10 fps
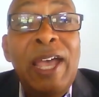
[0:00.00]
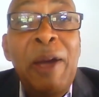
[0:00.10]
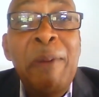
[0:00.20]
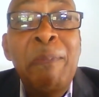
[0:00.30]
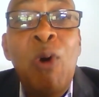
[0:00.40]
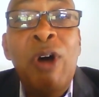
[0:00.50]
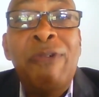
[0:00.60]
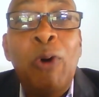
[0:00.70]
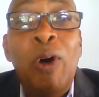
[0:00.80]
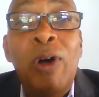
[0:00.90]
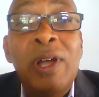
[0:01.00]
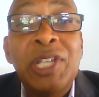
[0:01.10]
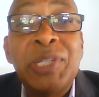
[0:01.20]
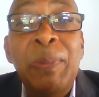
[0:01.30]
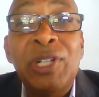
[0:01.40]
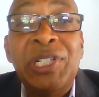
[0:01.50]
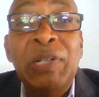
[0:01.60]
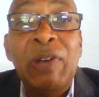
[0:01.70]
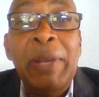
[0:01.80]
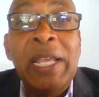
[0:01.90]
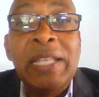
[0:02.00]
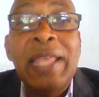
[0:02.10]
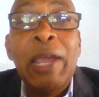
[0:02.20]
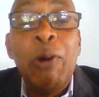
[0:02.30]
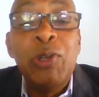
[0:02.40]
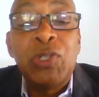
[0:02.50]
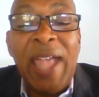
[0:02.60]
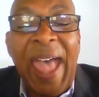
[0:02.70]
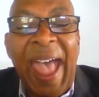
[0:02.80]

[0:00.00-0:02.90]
more for the small children because they go into the